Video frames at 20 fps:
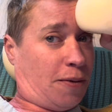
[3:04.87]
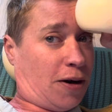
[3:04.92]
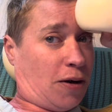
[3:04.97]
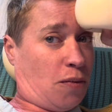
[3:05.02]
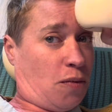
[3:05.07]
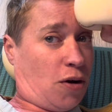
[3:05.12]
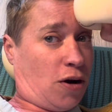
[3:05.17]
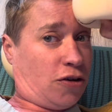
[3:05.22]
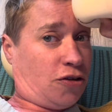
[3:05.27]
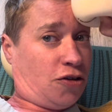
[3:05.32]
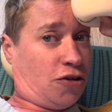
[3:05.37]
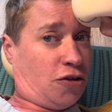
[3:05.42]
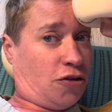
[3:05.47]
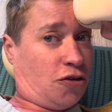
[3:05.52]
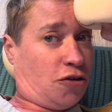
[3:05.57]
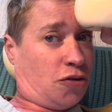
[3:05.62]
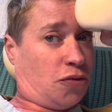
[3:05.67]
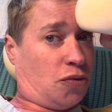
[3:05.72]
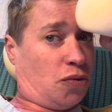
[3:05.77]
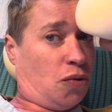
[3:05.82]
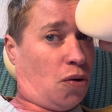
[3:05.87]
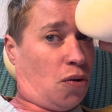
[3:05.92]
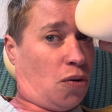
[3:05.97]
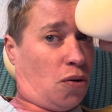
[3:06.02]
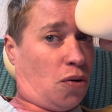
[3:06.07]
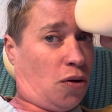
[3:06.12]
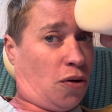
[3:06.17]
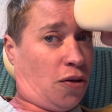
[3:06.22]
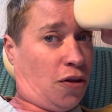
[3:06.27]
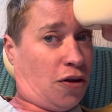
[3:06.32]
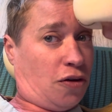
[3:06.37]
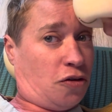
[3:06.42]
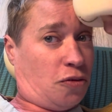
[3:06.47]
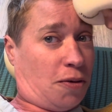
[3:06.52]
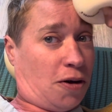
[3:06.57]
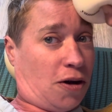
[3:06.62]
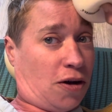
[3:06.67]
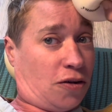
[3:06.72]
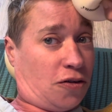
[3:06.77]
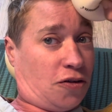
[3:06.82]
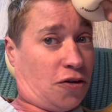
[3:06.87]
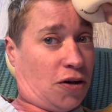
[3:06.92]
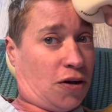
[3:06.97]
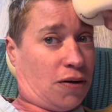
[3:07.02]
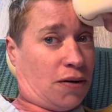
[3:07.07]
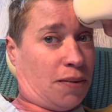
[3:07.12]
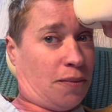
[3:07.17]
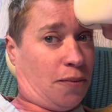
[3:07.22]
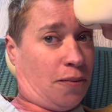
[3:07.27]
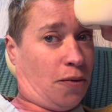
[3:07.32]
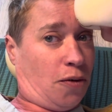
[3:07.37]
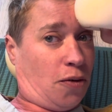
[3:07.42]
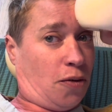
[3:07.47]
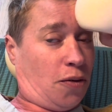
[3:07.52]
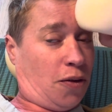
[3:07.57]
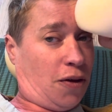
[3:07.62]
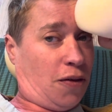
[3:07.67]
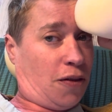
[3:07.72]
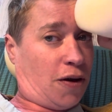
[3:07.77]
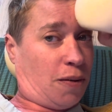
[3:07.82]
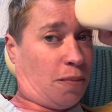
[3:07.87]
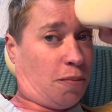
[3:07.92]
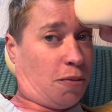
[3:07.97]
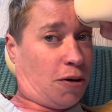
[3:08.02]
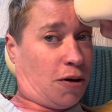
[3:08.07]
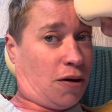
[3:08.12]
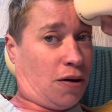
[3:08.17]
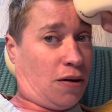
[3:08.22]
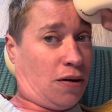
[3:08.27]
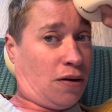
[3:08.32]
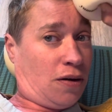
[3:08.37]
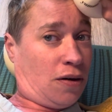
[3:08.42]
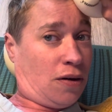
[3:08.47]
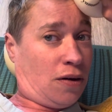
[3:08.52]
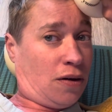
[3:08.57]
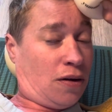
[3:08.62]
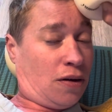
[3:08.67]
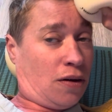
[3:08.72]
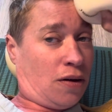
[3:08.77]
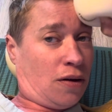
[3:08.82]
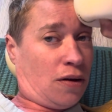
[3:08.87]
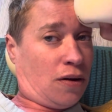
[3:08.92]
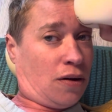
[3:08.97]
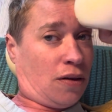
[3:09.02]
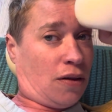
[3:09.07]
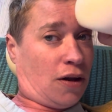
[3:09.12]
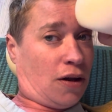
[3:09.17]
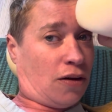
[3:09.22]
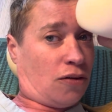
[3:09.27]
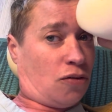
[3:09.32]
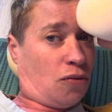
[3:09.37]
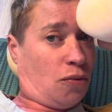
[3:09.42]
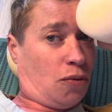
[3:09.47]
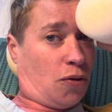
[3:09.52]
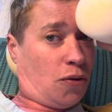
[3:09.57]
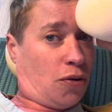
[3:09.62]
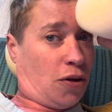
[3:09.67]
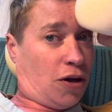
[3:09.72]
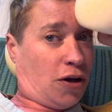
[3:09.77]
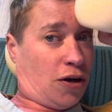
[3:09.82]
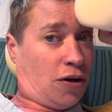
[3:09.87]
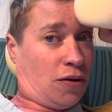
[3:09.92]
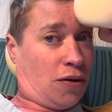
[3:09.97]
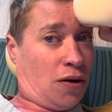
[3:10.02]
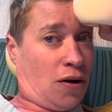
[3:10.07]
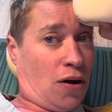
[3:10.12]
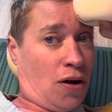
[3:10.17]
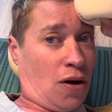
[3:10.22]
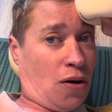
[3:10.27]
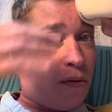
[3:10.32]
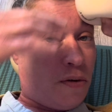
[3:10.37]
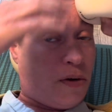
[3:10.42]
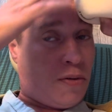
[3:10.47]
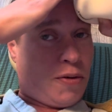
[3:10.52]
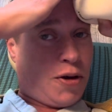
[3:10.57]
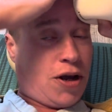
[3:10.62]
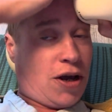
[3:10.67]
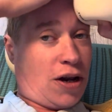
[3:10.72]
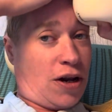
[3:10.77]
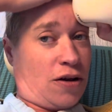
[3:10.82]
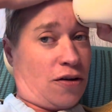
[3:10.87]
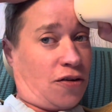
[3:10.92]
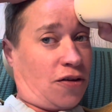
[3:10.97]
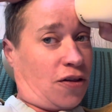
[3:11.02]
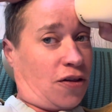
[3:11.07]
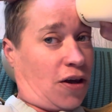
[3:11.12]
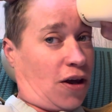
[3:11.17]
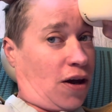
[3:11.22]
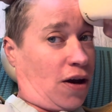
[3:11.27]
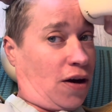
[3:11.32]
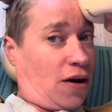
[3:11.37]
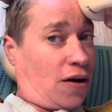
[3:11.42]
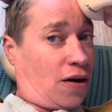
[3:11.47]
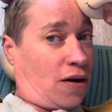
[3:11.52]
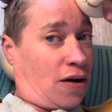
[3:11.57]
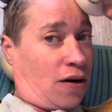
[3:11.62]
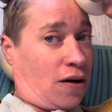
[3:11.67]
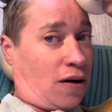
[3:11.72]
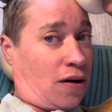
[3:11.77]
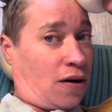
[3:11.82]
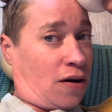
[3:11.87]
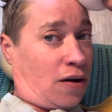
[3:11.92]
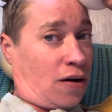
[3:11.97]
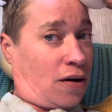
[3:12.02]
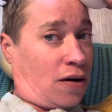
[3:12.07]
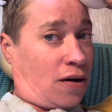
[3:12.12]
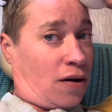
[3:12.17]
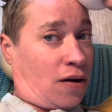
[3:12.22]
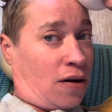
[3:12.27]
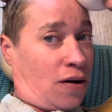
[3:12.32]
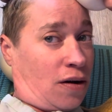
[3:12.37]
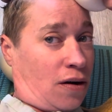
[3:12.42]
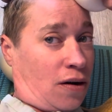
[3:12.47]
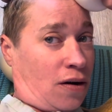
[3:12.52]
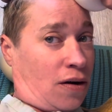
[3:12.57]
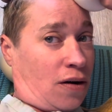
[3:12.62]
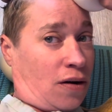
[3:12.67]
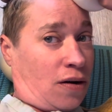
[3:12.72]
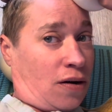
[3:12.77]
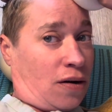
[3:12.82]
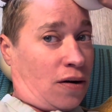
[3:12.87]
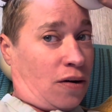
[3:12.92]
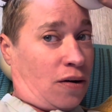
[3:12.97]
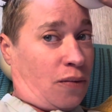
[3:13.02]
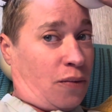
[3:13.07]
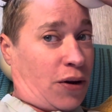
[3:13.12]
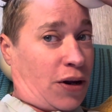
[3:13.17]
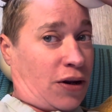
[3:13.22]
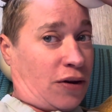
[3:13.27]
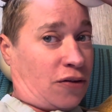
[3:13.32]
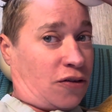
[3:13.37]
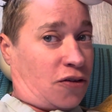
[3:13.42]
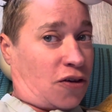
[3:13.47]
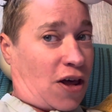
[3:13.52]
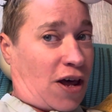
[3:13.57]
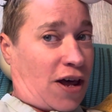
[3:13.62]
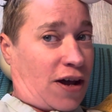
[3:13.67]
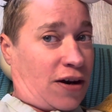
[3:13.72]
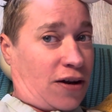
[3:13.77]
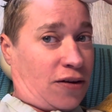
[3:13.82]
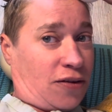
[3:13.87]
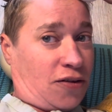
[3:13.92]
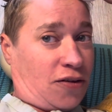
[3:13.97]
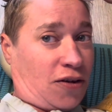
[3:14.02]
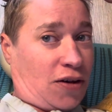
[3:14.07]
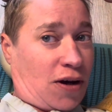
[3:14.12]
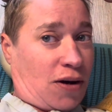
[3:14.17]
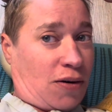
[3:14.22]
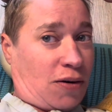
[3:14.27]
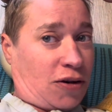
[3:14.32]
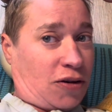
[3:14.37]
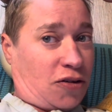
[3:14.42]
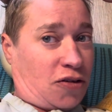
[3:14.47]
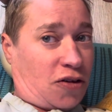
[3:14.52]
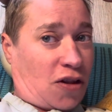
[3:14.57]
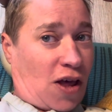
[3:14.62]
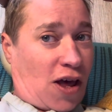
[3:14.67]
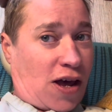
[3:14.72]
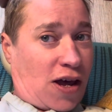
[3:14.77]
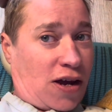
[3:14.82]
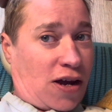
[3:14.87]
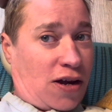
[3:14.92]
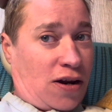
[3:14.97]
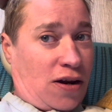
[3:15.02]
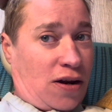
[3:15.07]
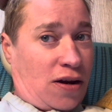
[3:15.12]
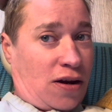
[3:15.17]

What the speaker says: I want you to roll this ball. See how I'm rolling that ball? That's rolling. When we get into the hair, we can slide it. See how I slide?